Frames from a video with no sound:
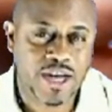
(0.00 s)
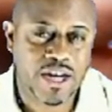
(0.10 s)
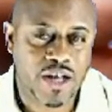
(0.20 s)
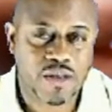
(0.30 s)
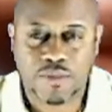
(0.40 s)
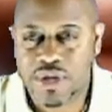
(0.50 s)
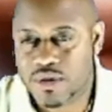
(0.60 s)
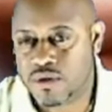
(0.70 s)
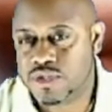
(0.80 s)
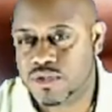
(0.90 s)
another
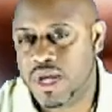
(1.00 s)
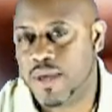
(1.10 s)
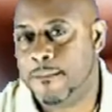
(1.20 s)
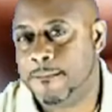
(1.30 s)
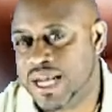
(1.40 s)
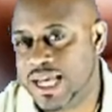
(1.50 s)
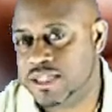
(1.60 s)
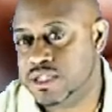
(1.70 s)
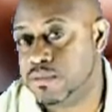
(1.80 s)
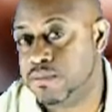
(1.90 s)
precursor and
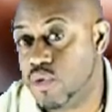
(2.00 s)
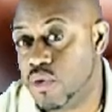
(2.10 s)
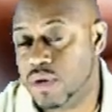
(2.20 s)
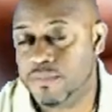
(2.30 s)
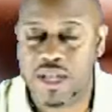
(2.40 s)
blatant support